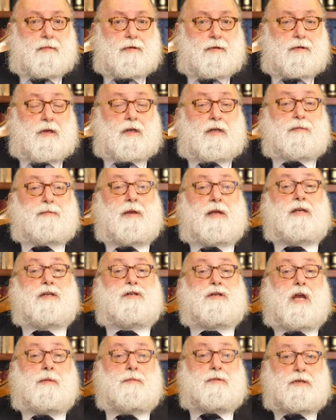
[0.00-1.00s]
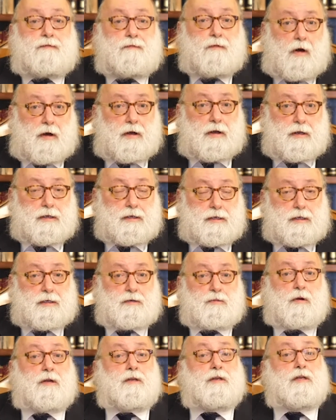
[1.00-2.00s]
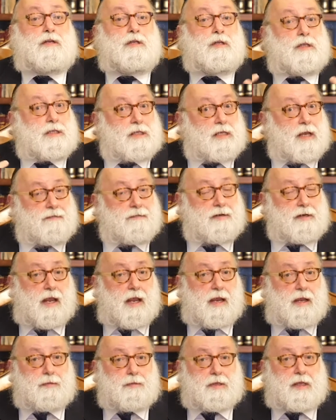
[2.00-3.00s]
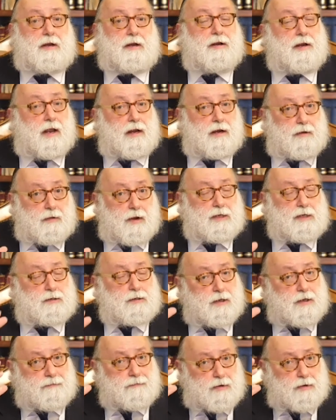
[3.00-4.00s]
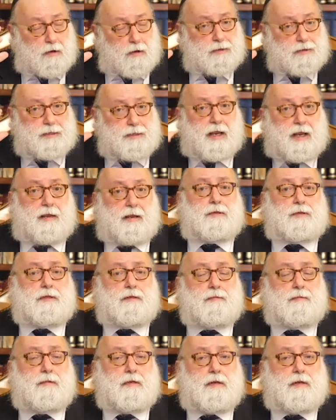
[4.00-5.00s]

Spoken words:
So he explains Shem Tzvois is one of the seven names that are not erased, seven holy names,